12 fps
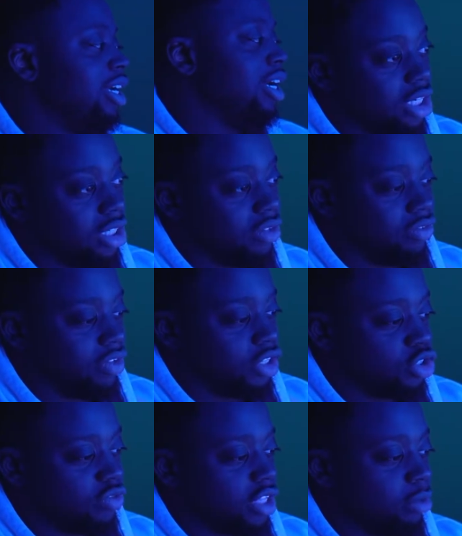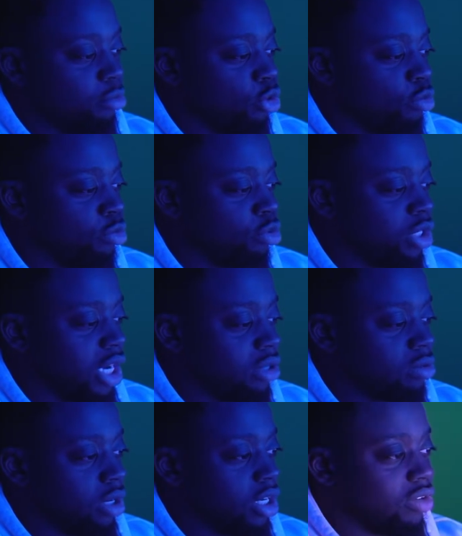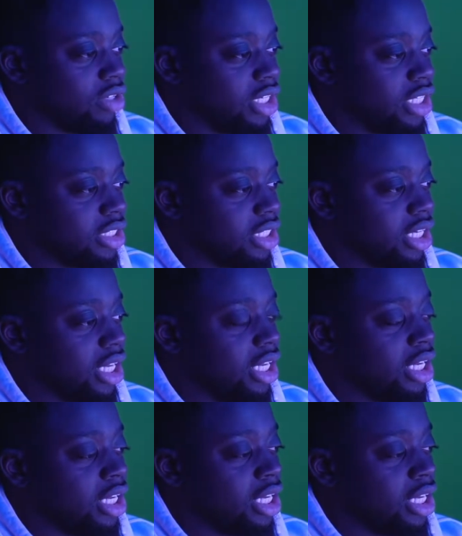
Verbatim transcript: Uh, finish off that mood board that I was working on yesterday,